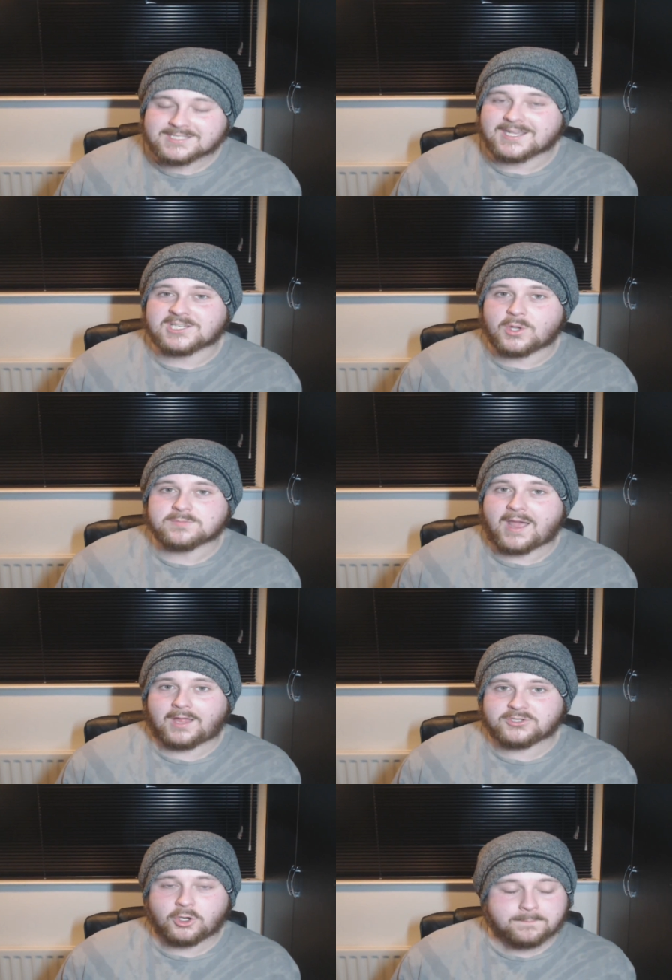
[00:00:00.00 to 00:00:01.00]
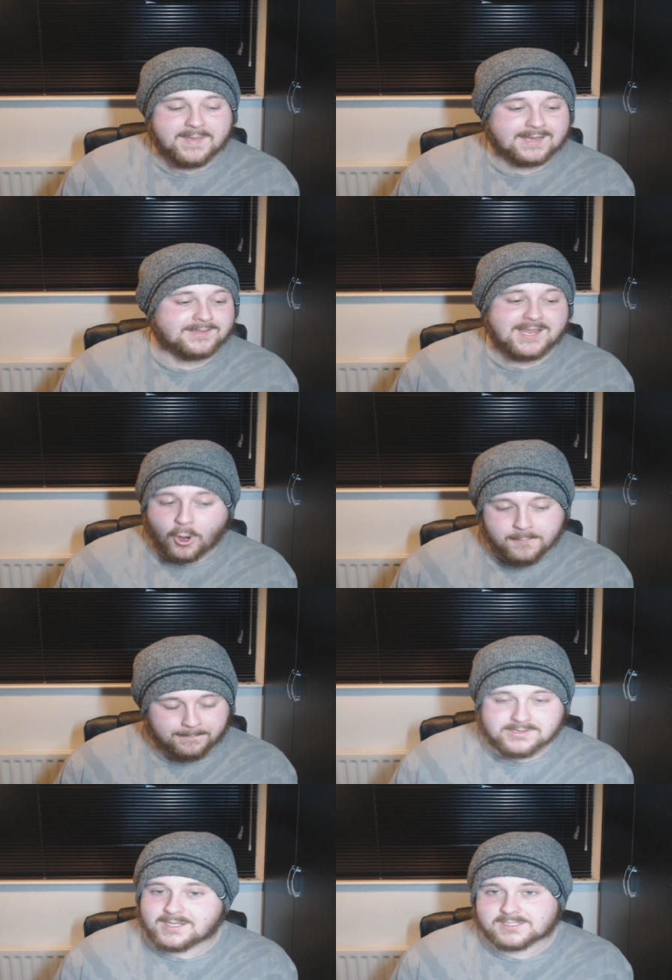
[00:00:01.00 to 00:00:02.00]
Sato is my underdog pick. They
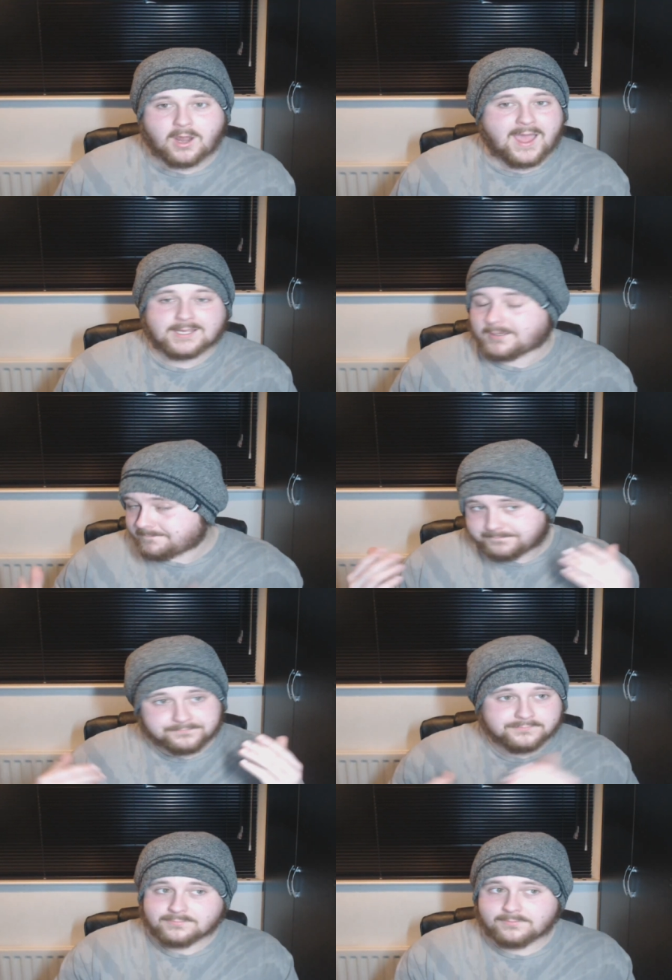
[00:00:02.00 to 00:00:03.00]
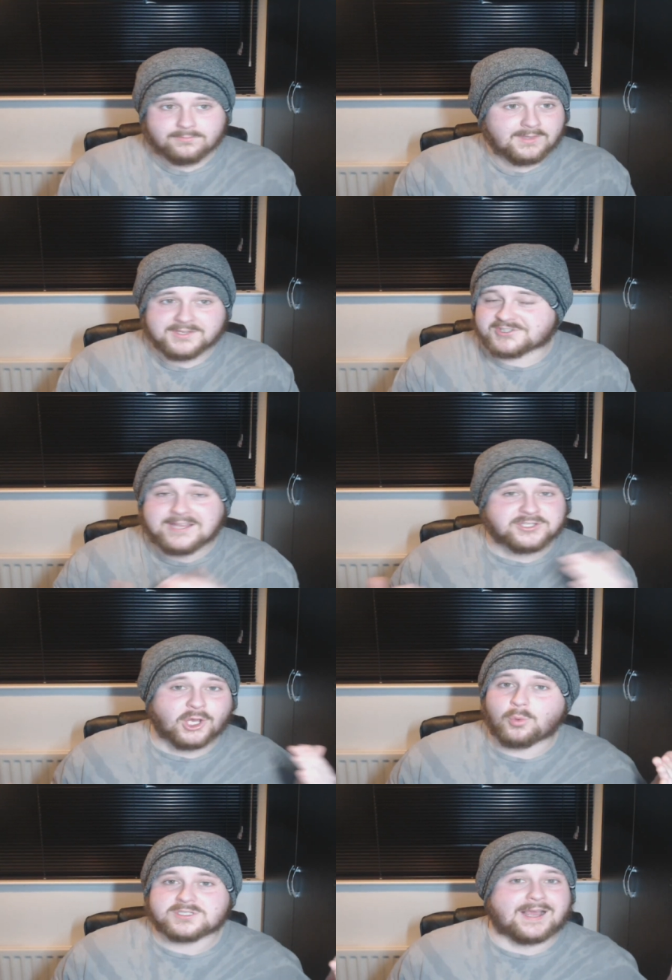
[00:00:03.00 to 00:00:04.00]
opened as like Sato
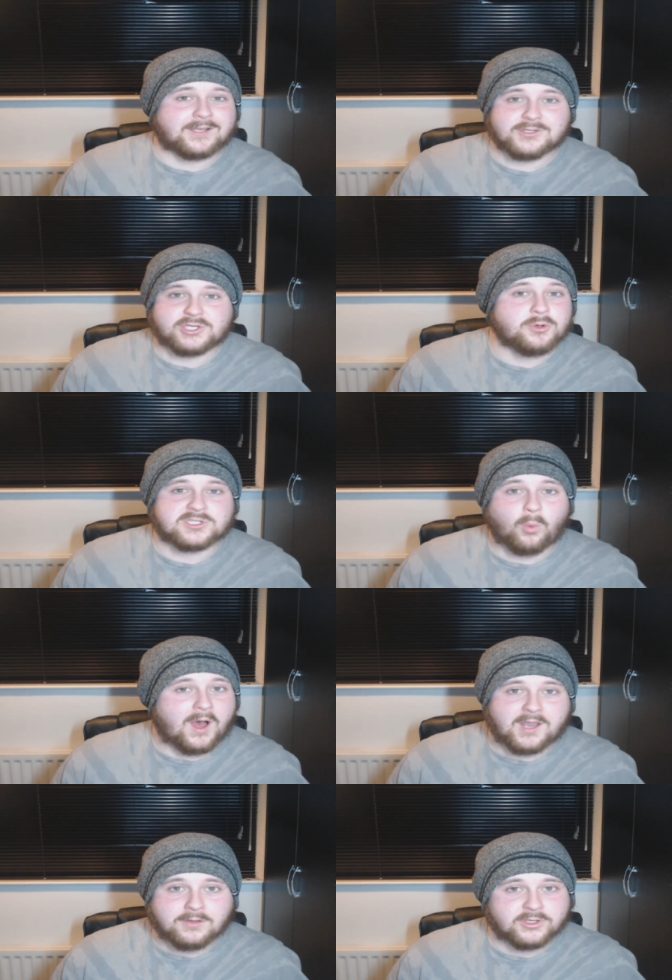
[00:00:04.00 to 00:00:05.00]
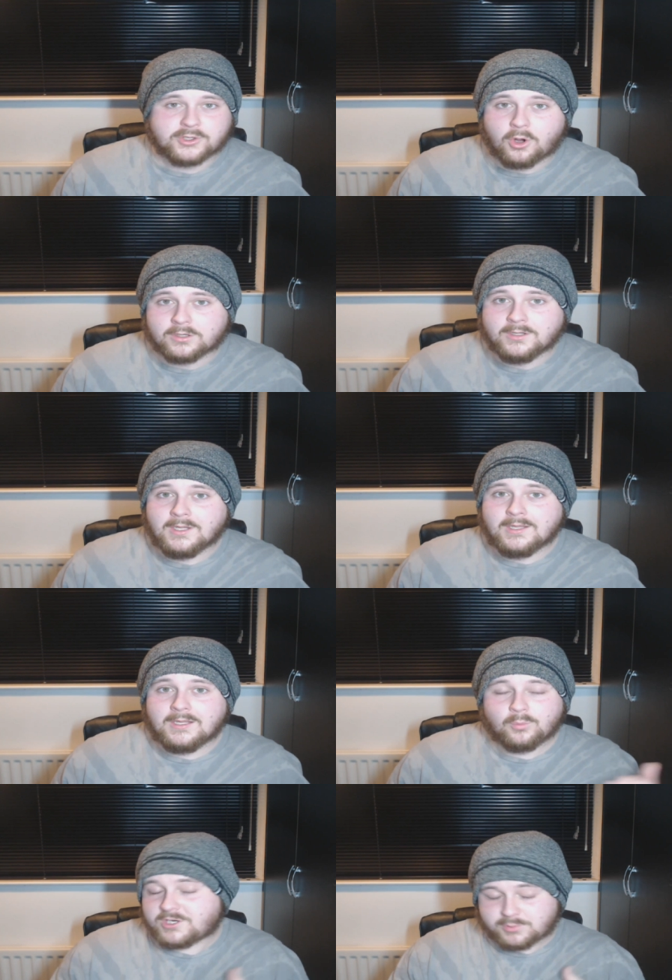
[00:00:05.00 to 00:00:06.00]
was like a two to one underdog,
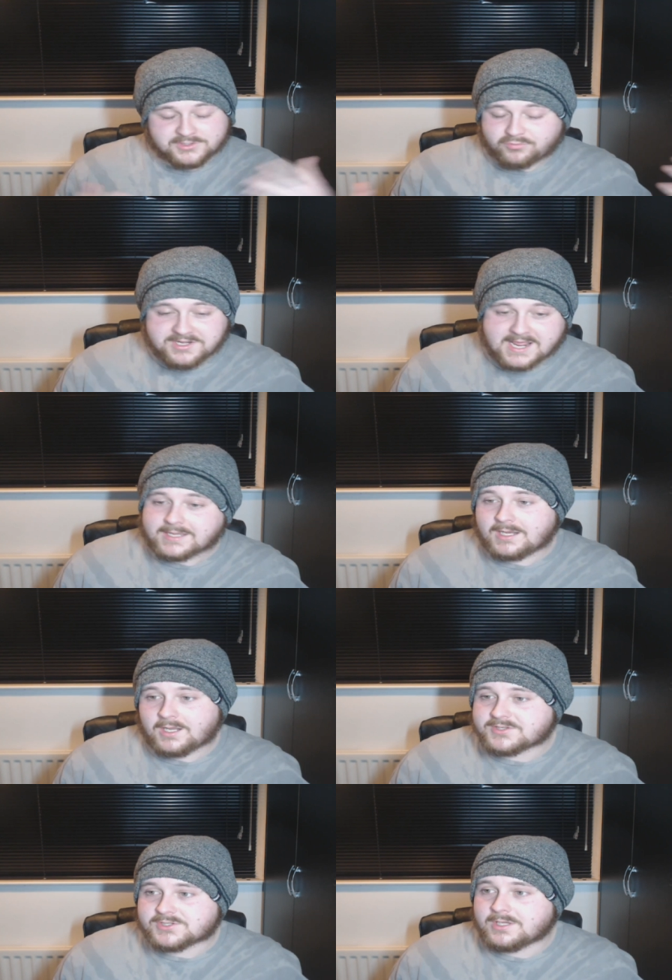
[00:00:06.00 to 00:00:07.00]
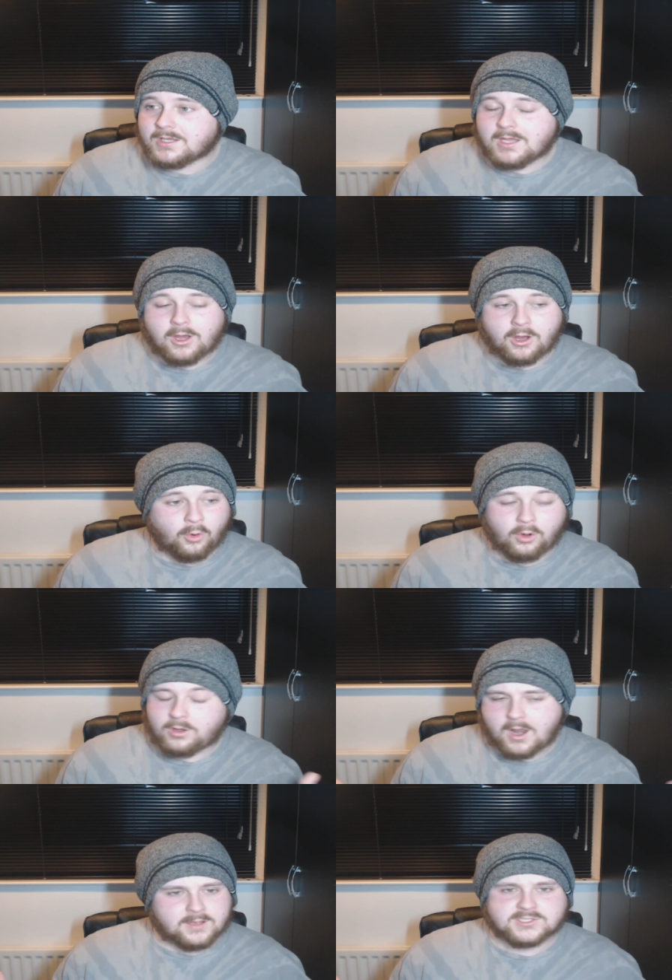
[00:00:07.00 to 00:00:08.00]
which was ridiculous uh,
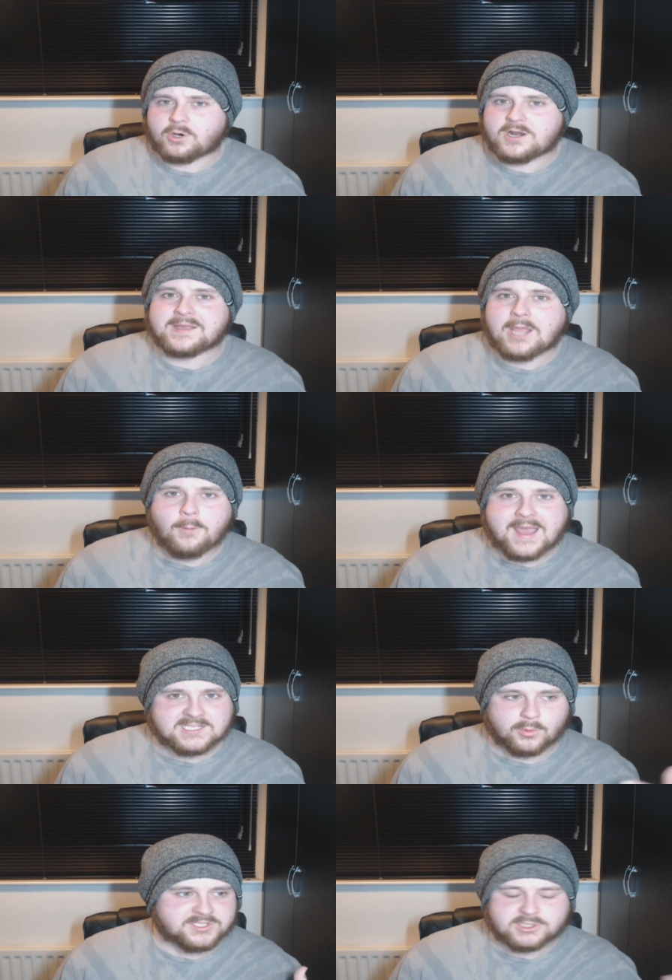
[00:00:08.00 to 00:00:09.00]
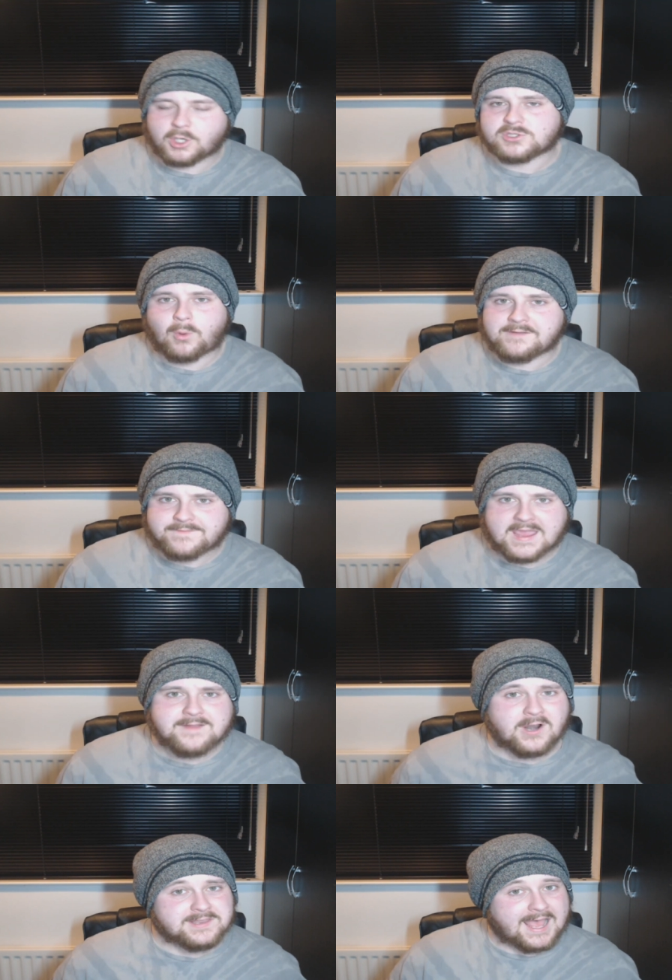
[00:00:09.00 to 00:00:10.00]
or uh, sorry, Miguel Basil was a two to one
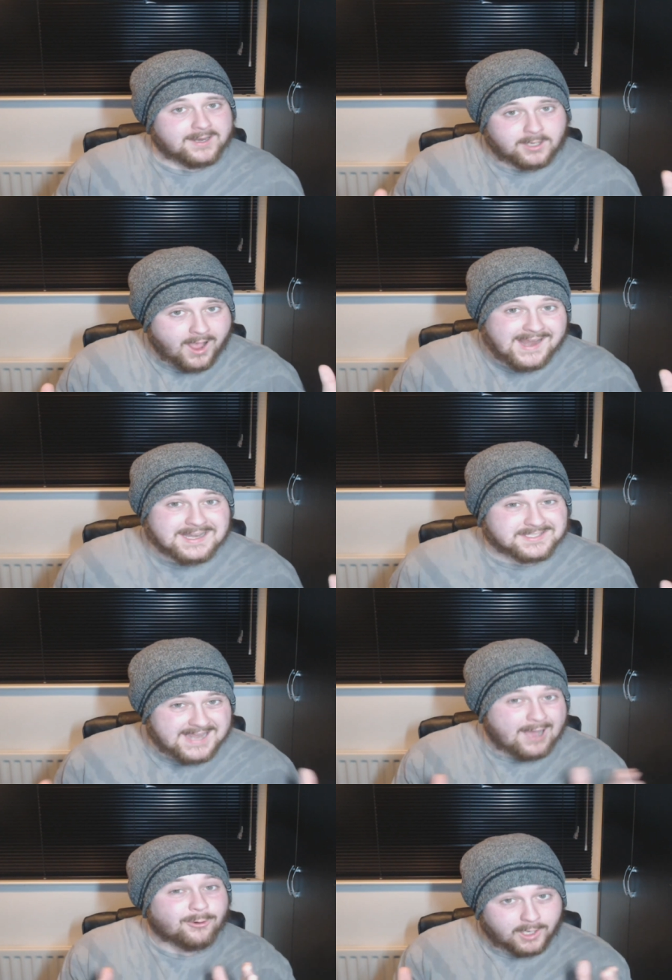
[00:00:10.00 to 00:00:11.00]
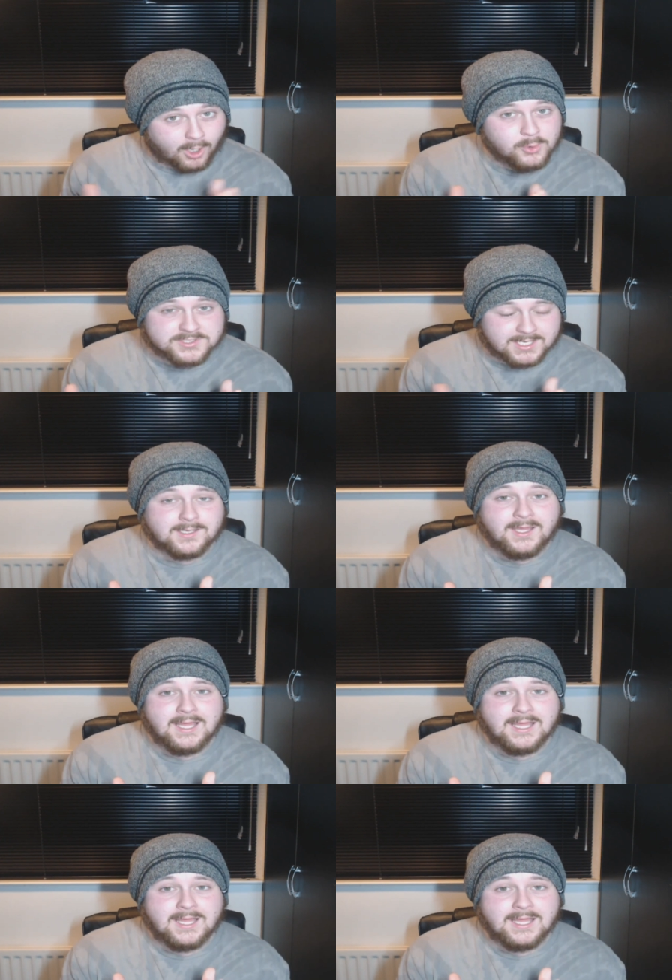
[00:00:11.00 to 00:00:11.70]
favorite. That line is now closing